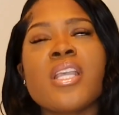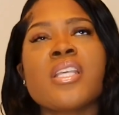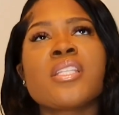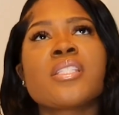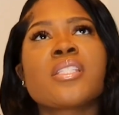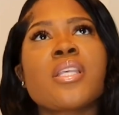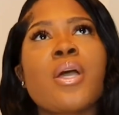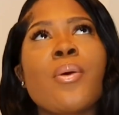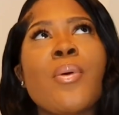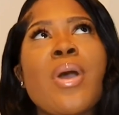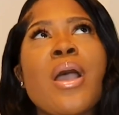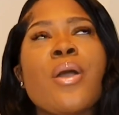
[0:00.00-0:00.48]

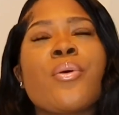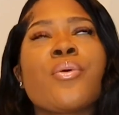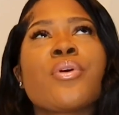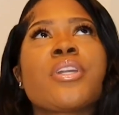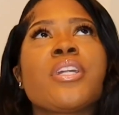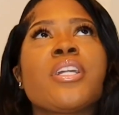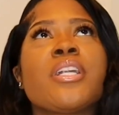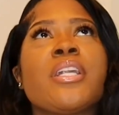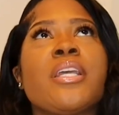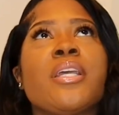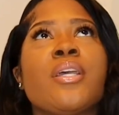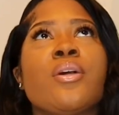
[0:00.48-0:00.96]
So I
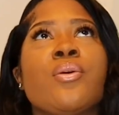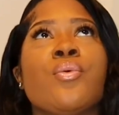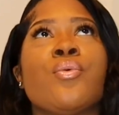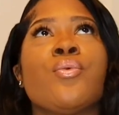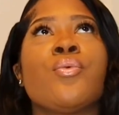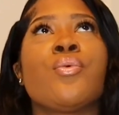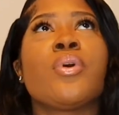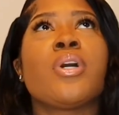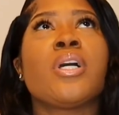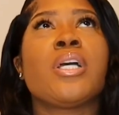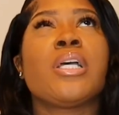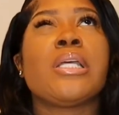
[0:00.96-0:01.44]
ordered it
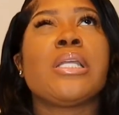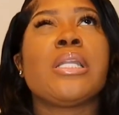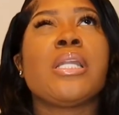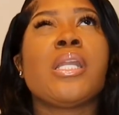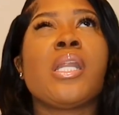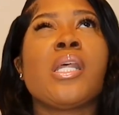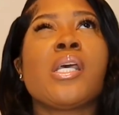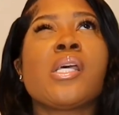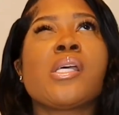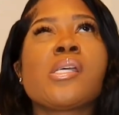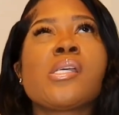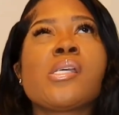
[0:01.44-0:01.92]

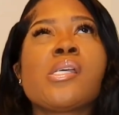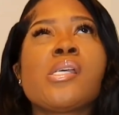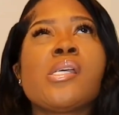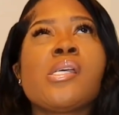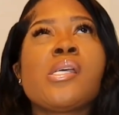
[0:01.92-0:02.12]
on